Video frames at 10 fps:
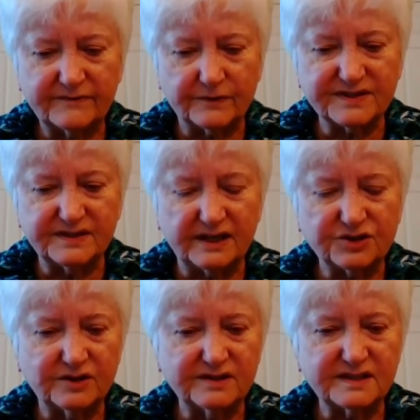First
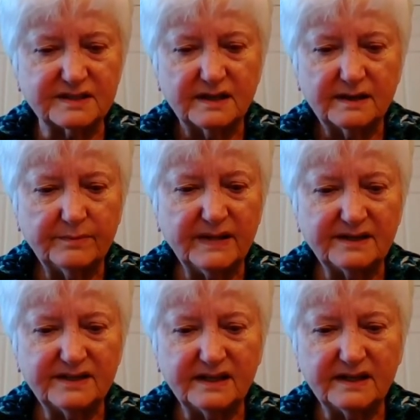Nations,
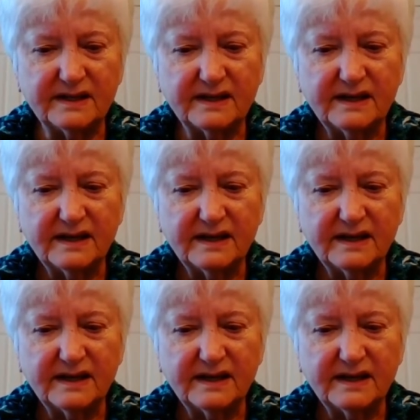Métis,